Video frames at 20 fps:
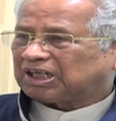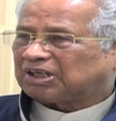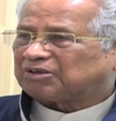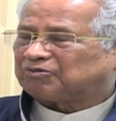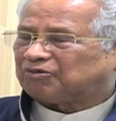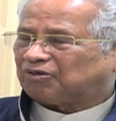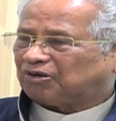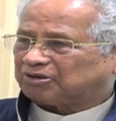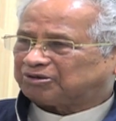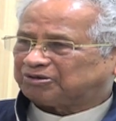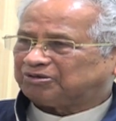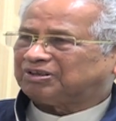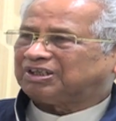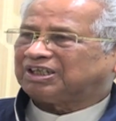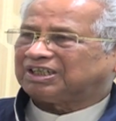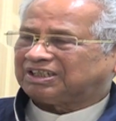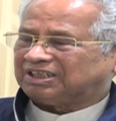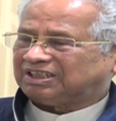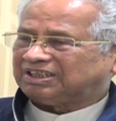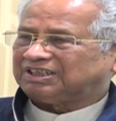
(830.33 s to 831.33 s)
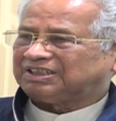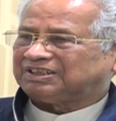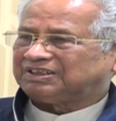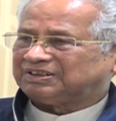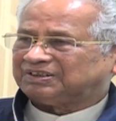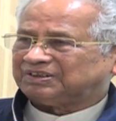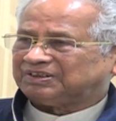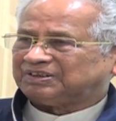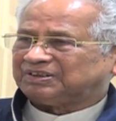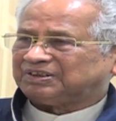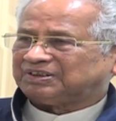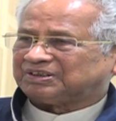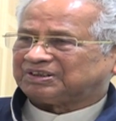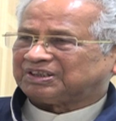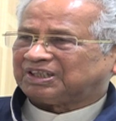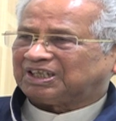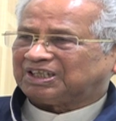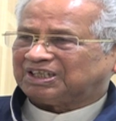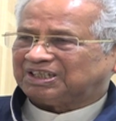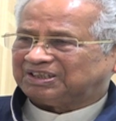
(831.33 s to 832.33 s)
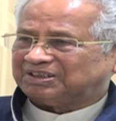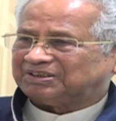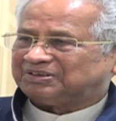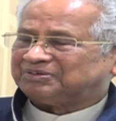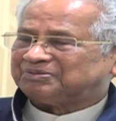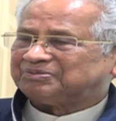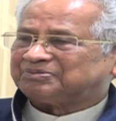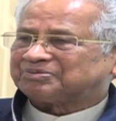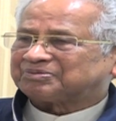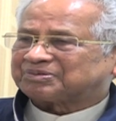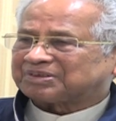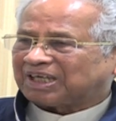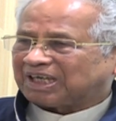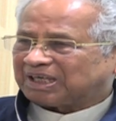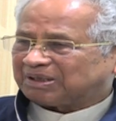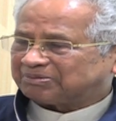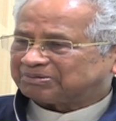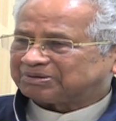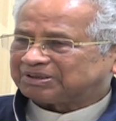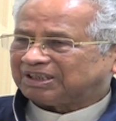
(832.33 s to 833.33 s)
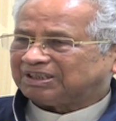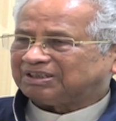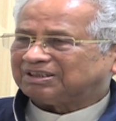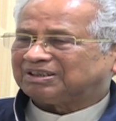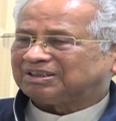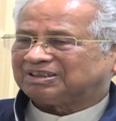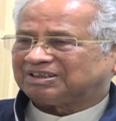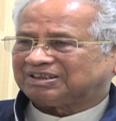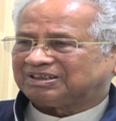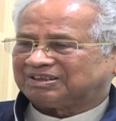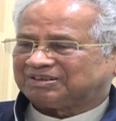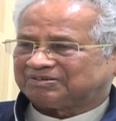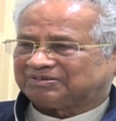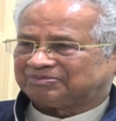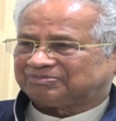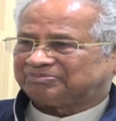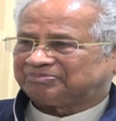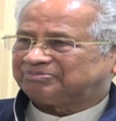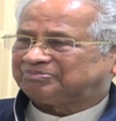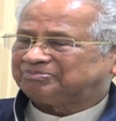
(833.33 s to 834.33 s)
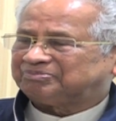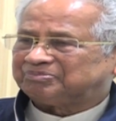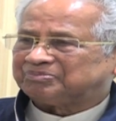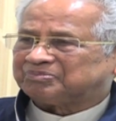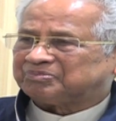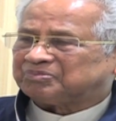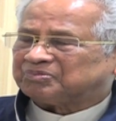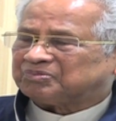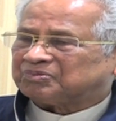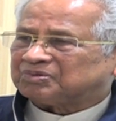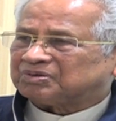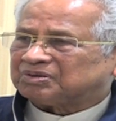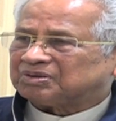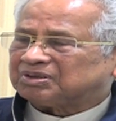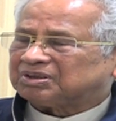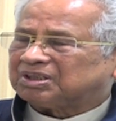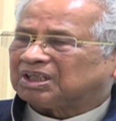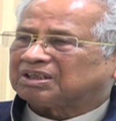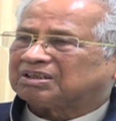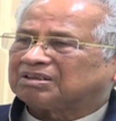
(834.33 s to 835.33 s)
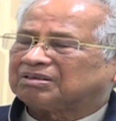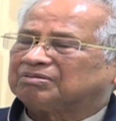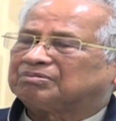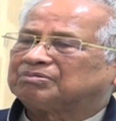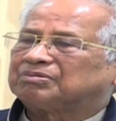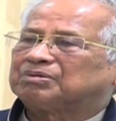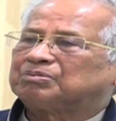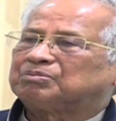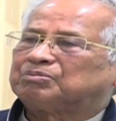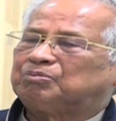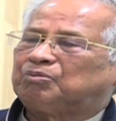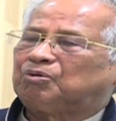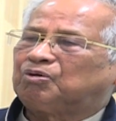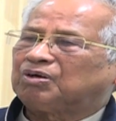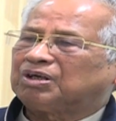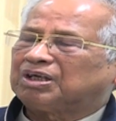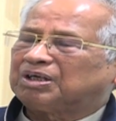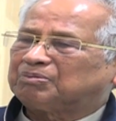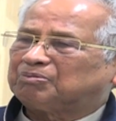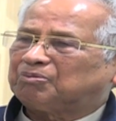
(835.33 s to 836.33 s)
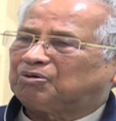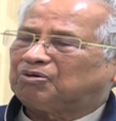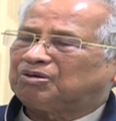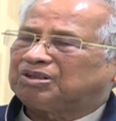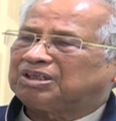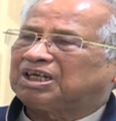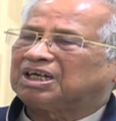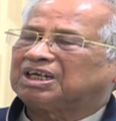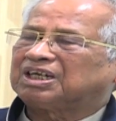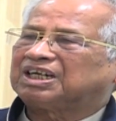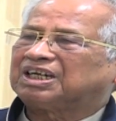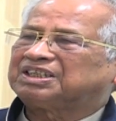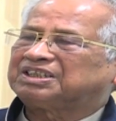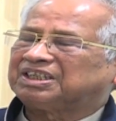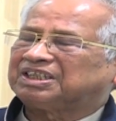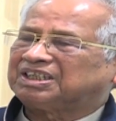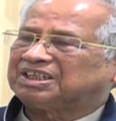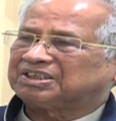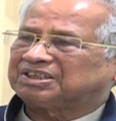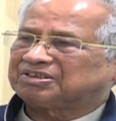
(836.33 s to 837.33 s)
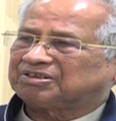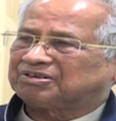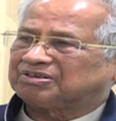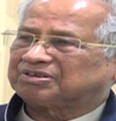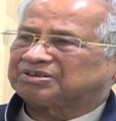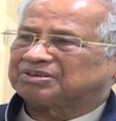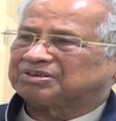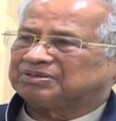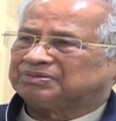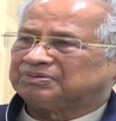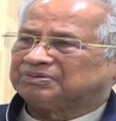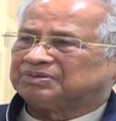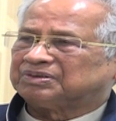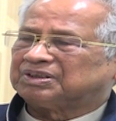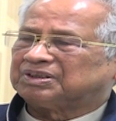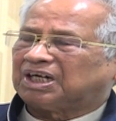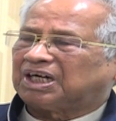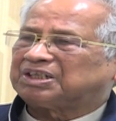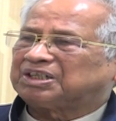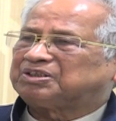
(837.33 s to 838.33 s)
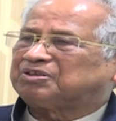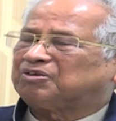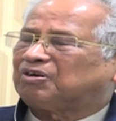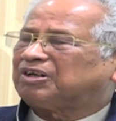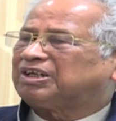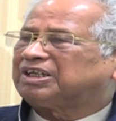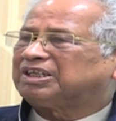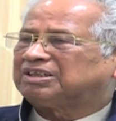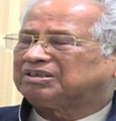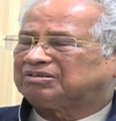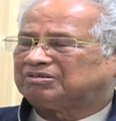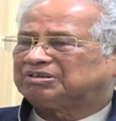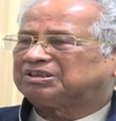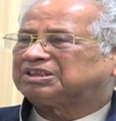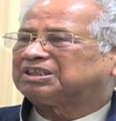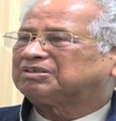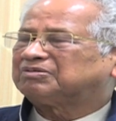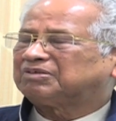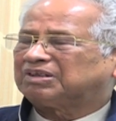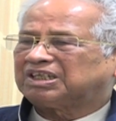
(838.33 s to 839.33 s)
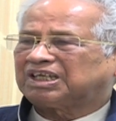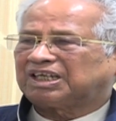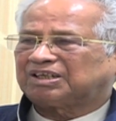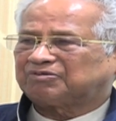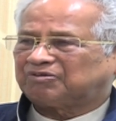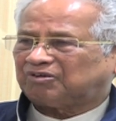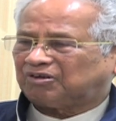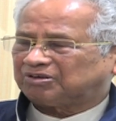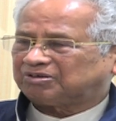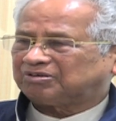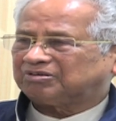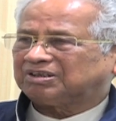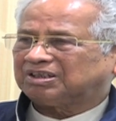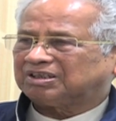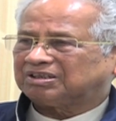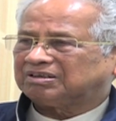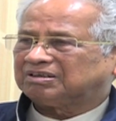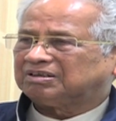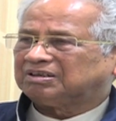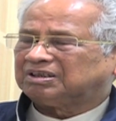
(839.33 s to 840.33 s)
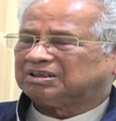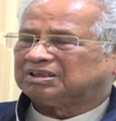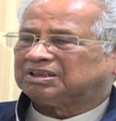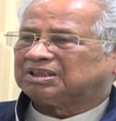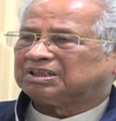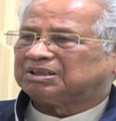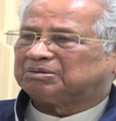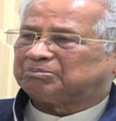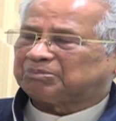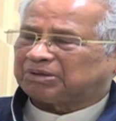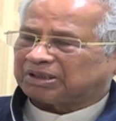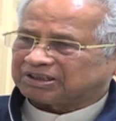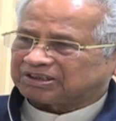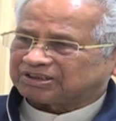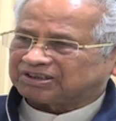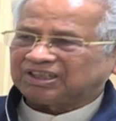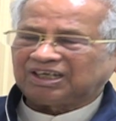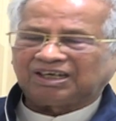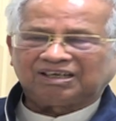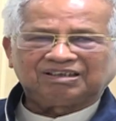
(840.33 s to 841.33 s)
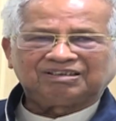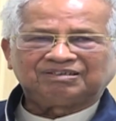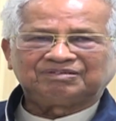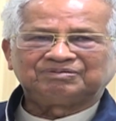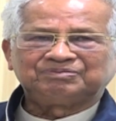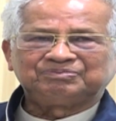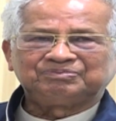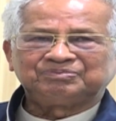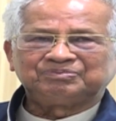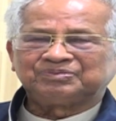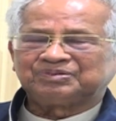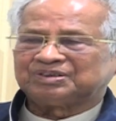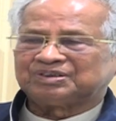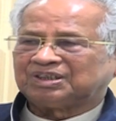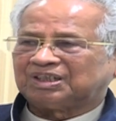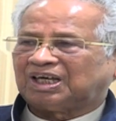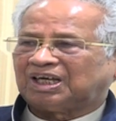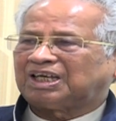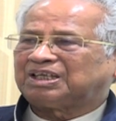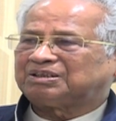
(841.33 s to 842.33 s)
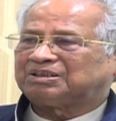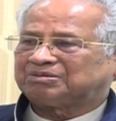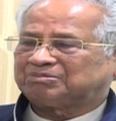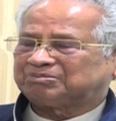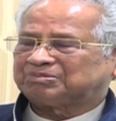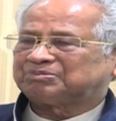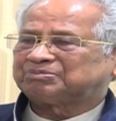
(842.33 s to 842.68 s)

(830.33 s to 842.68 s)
unfortunately, I have seen that more and more younger generations are joining, which is very unfortunate. But still, I